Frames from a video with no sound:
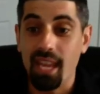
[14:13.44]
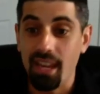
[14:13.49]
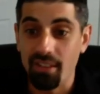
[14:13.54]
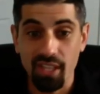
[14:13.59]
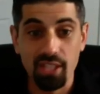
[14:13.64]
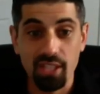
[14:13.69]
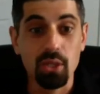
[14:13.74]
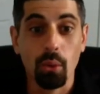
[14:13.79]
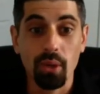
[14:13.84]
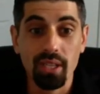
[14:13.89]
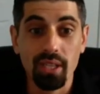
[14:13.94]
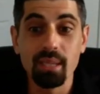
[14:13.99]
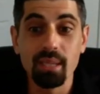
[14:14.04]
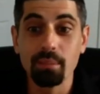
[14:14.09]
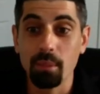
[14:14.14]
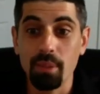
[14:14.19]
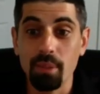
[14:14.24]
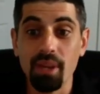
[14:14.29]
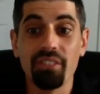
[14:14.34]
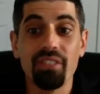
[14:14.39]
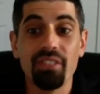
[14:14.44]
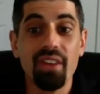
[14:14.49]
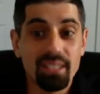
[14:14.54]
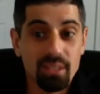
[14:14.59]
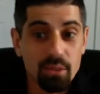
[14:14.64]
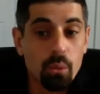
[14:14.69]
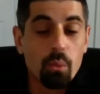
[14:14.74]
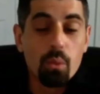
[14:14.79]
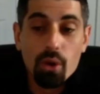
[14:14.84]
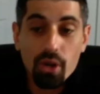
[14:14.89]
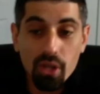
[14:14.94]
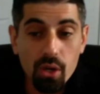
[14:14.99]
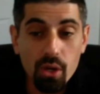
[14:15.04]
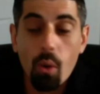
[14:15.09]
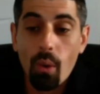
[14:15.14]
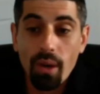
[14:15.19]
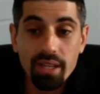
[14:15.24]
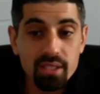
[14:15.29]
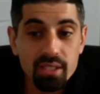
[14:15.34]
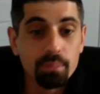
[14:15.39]
if they don't accept the PFS, we're
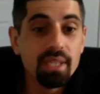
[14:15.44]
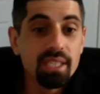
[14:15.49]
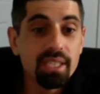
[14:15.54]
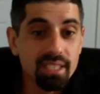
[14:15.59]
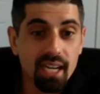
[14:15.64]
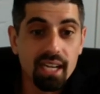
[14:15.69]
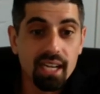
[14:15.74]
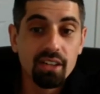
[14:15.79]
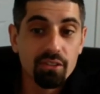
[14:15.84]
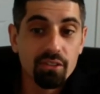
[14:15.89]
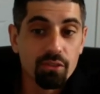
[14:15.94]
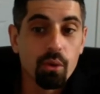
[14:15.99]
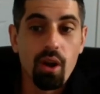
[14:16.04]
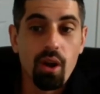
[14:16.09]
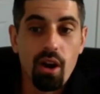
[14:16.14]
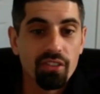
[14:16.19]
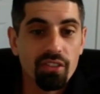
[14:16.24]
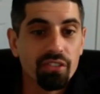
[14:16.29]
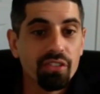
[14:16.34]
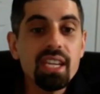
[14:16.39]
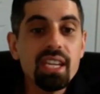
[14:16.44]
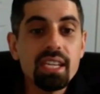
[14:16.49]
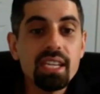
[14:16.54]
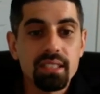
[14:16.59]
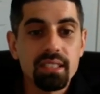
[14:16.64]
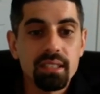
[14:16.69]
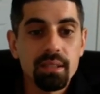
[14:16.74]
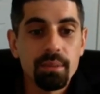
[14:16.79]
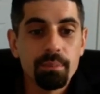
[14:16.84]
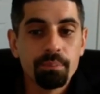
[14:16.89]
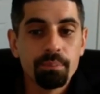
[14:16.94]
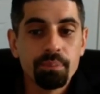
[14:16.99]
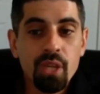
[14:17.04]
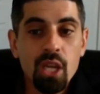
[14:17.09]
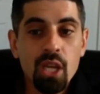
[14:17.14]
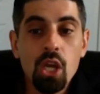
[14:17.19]
going to be settling for our fees.